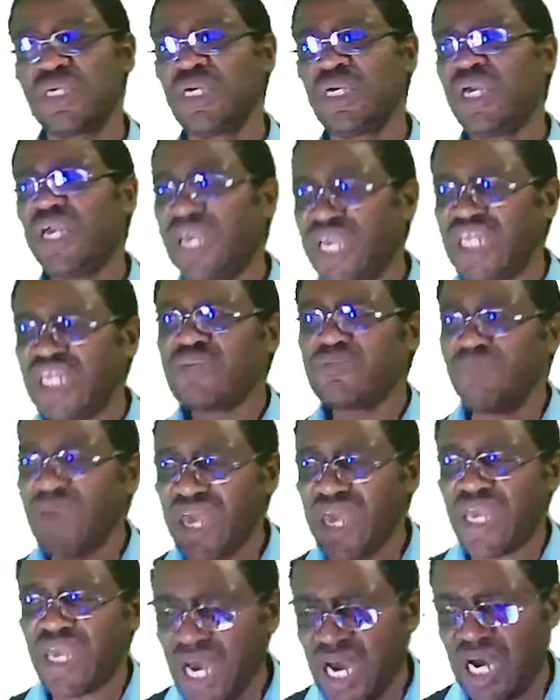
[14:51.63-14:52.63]
It
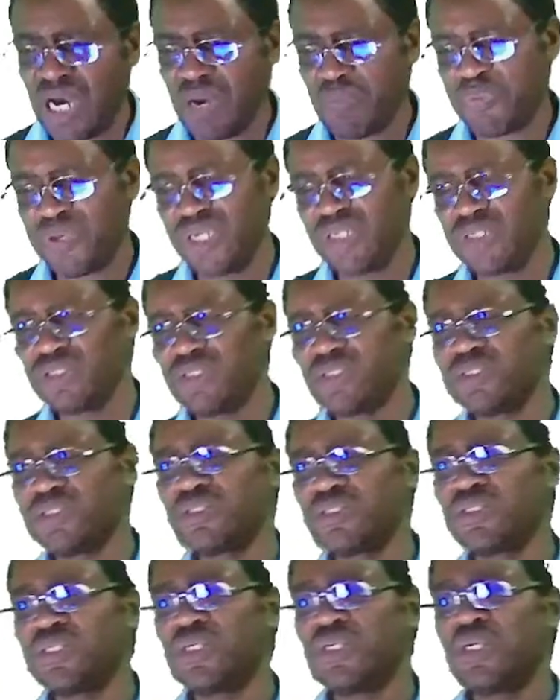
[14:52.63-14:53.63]
may happen
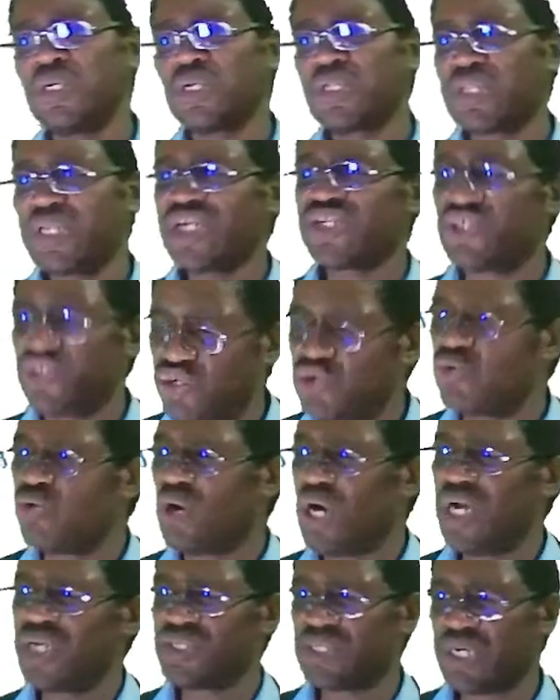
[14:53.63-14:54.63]
that you
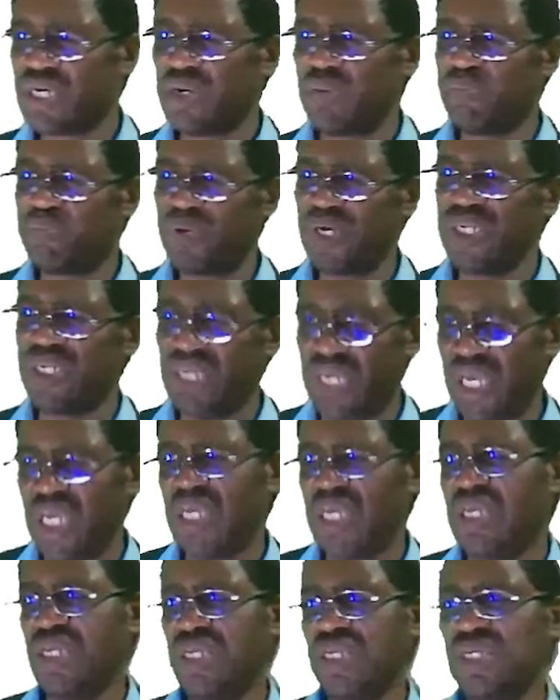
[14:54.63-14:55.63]
as company
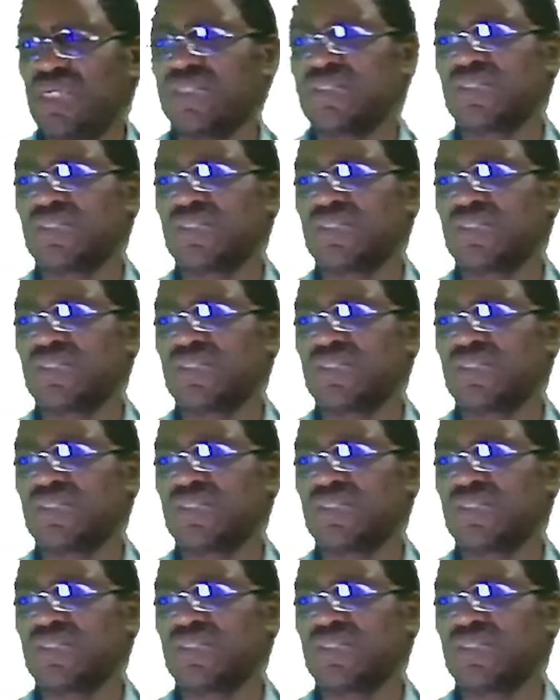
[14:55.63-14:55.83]
A,